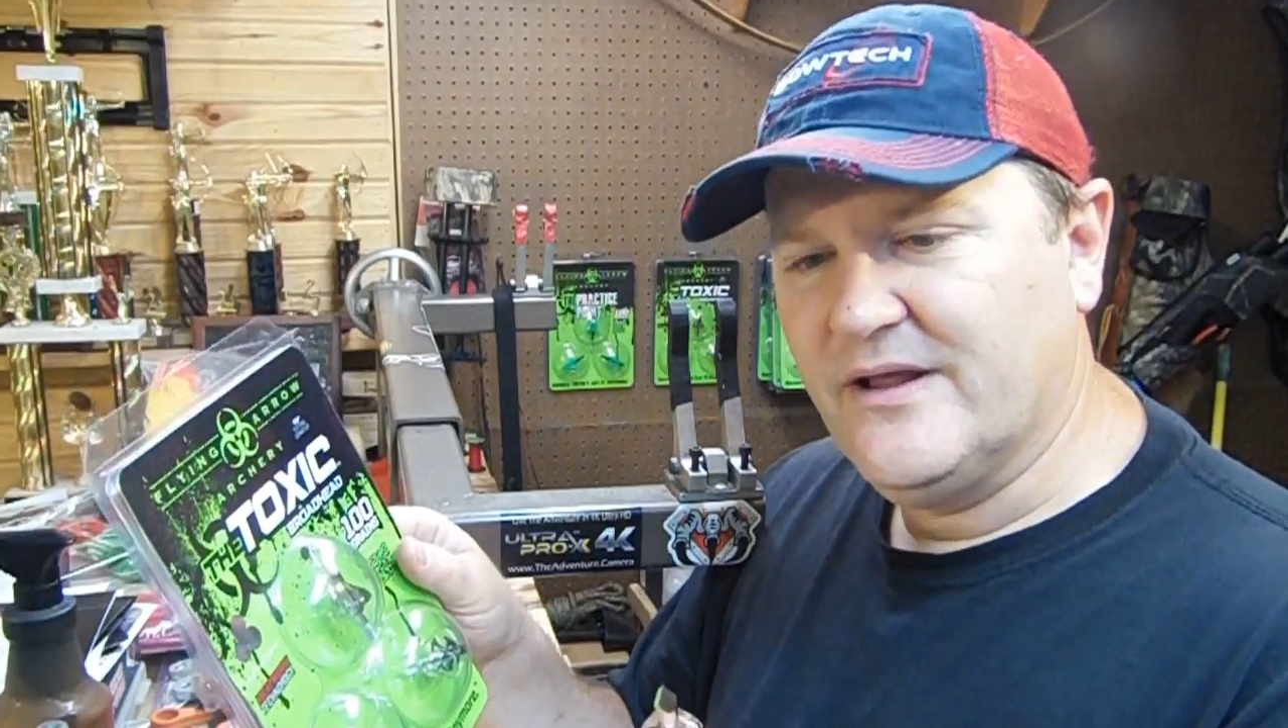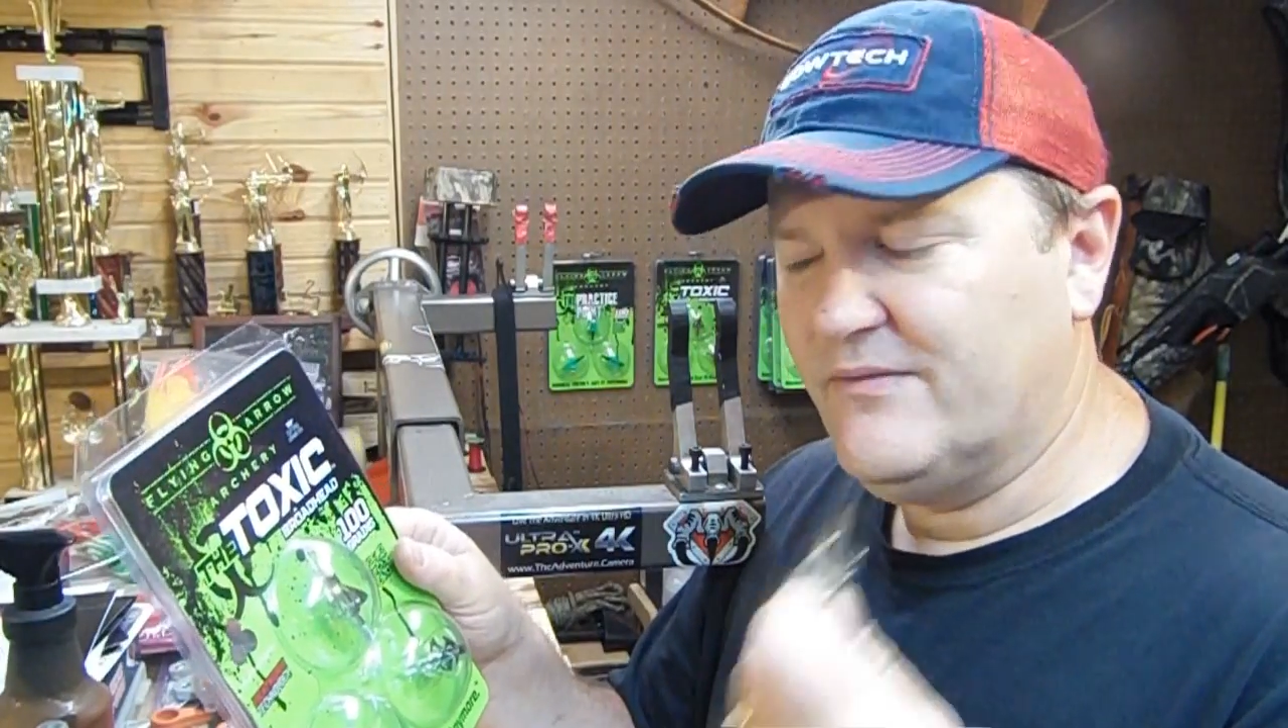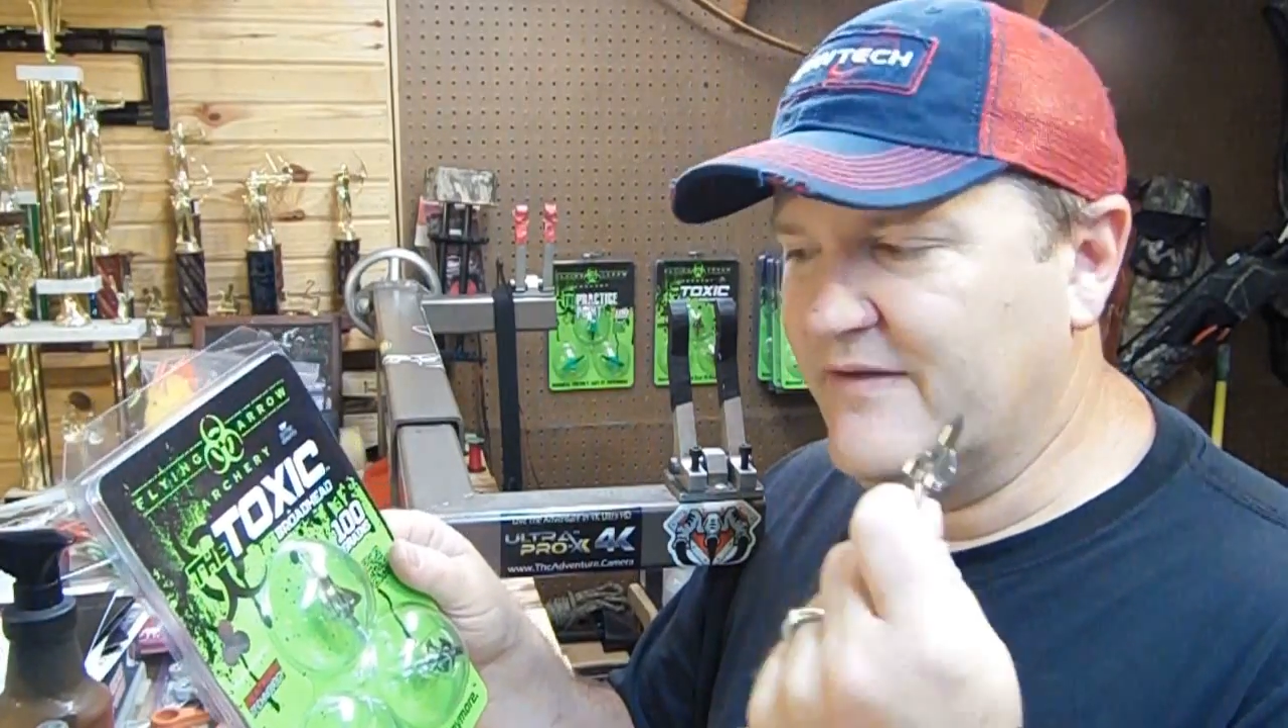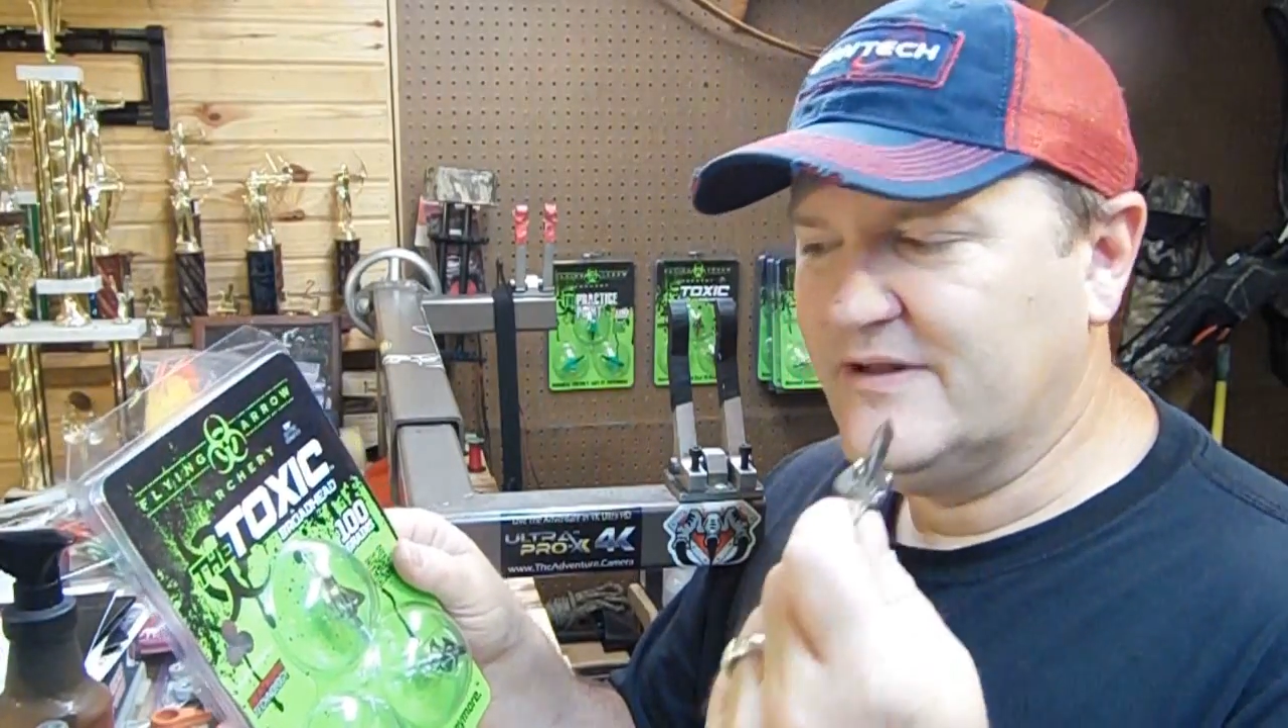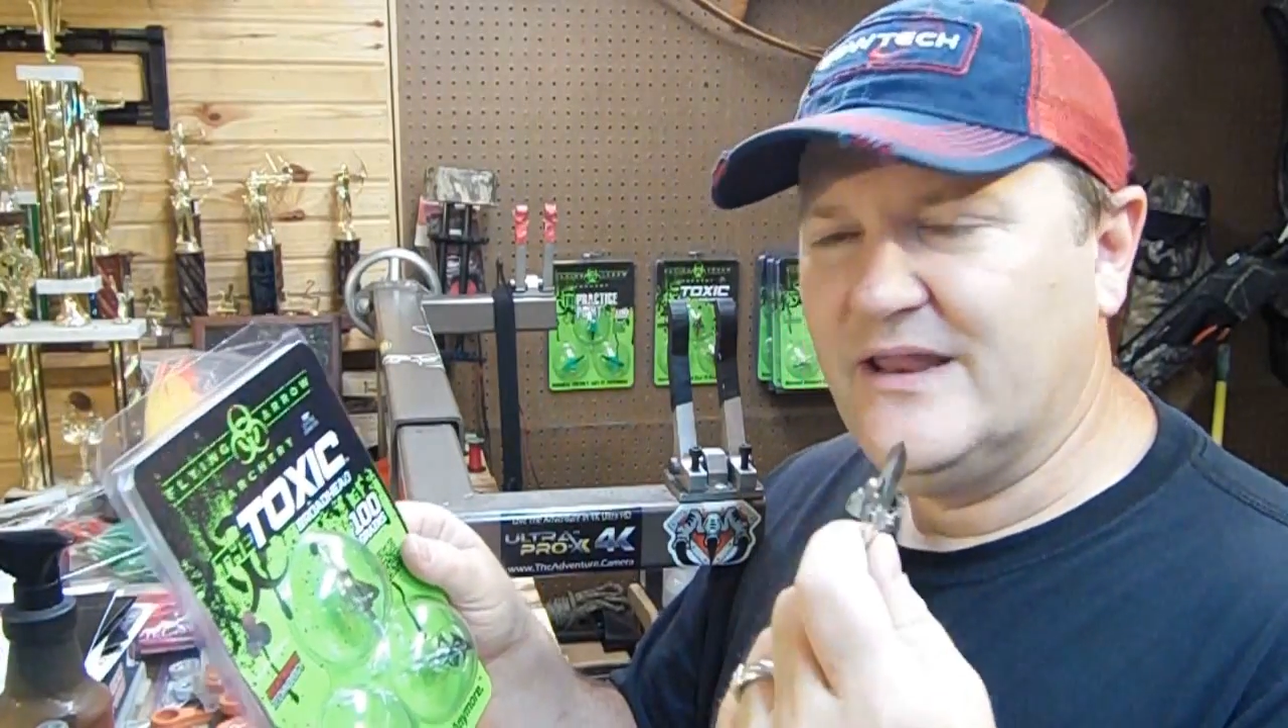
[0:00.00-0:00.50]
I
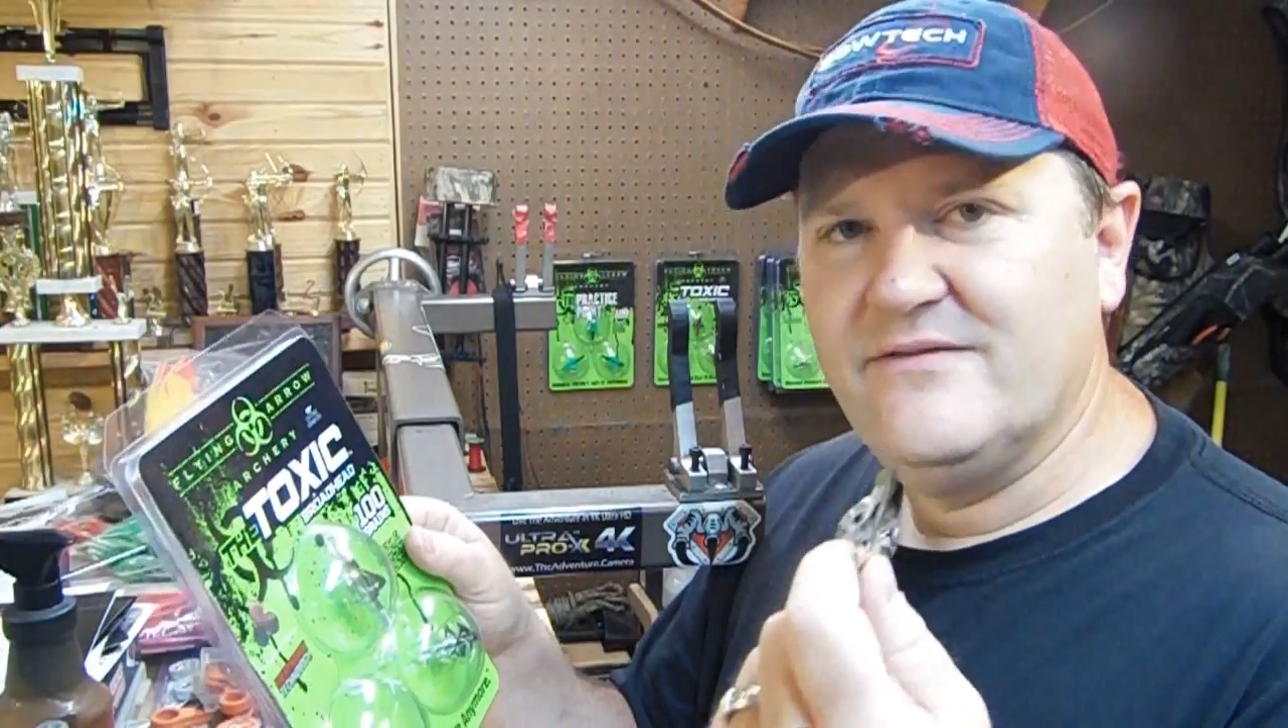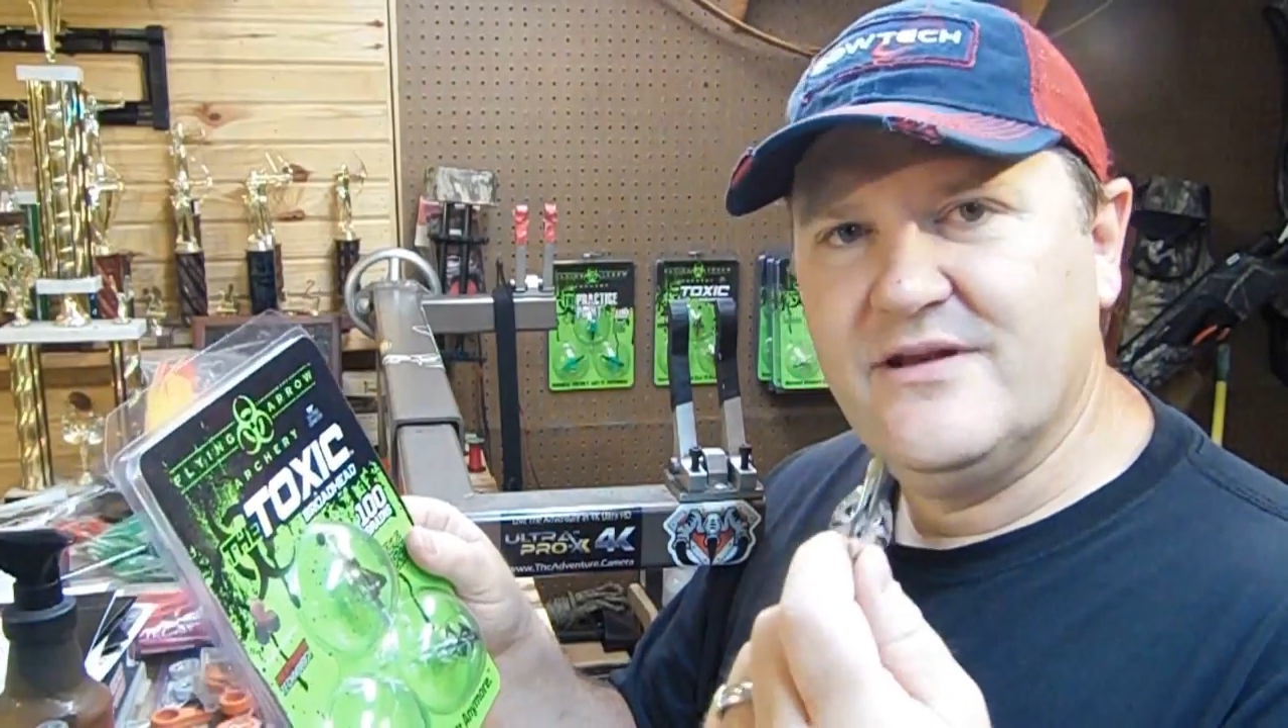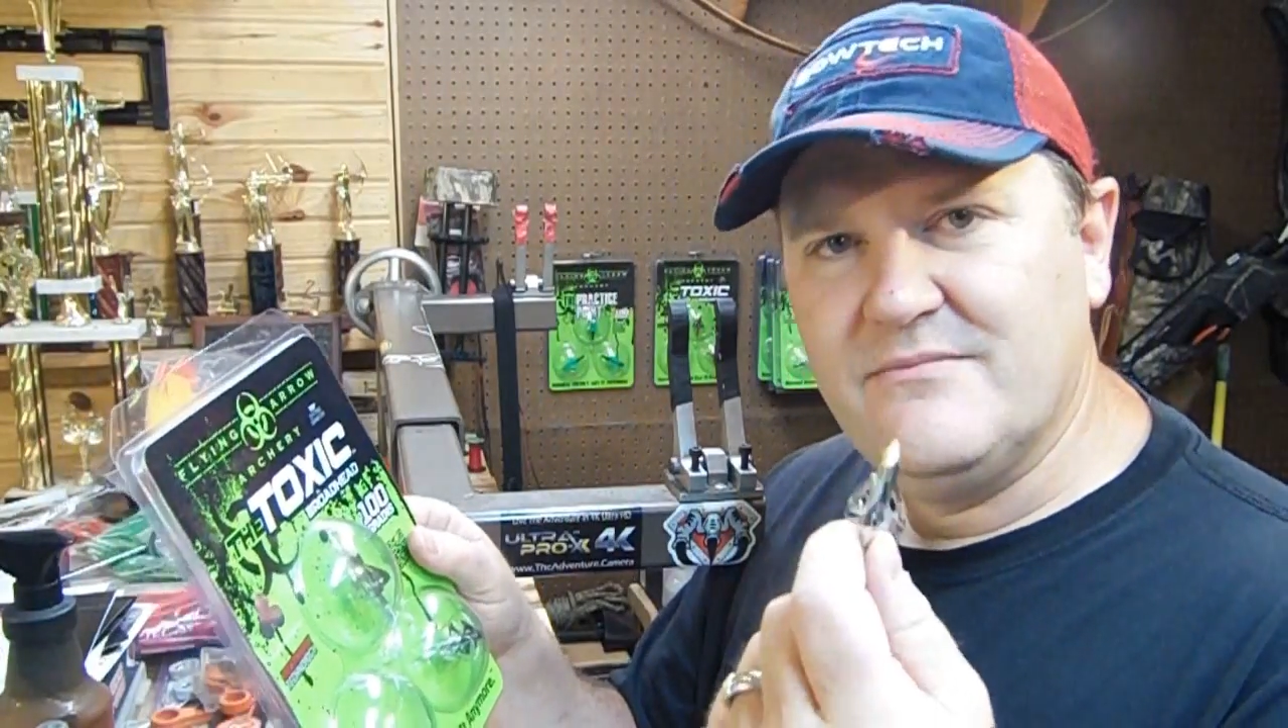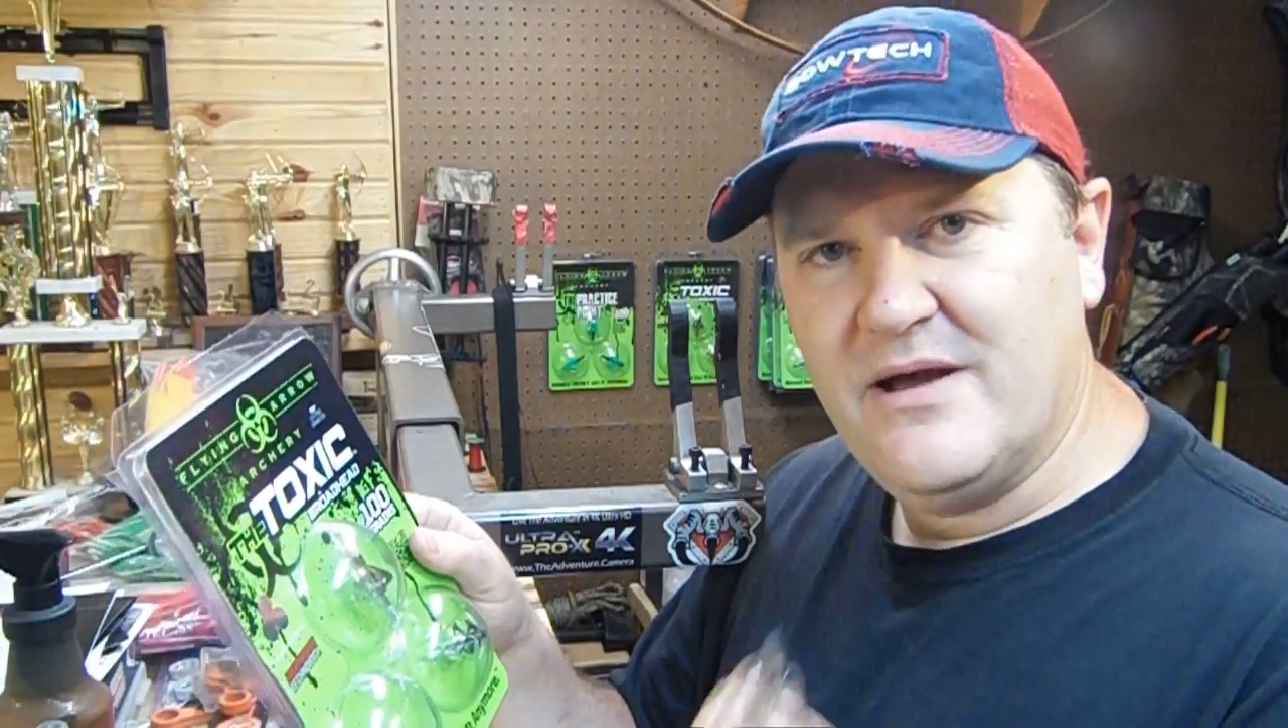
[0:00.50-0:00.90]
don't have to leave it in